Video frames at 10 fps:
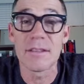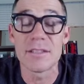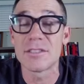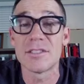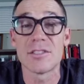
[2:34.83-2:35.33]

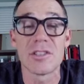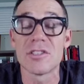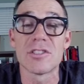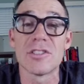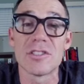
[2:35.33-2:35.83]
This
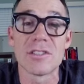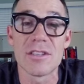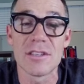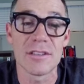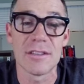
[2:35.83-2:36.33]
is
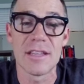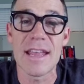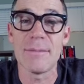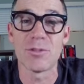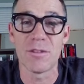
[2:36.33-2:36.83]
the
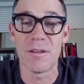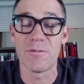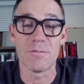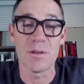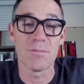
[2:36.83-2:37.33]
names
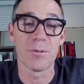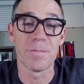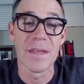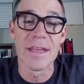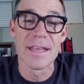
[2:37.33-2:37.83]
of the people
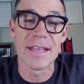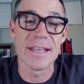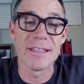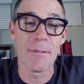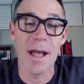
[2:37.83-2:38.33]

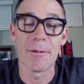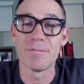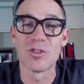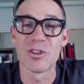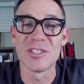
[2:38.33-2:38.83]
in the Bible
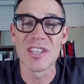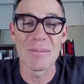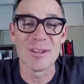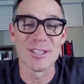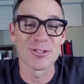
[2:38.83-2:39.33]
during this
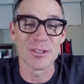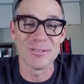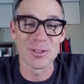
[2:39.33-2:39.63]
time in history.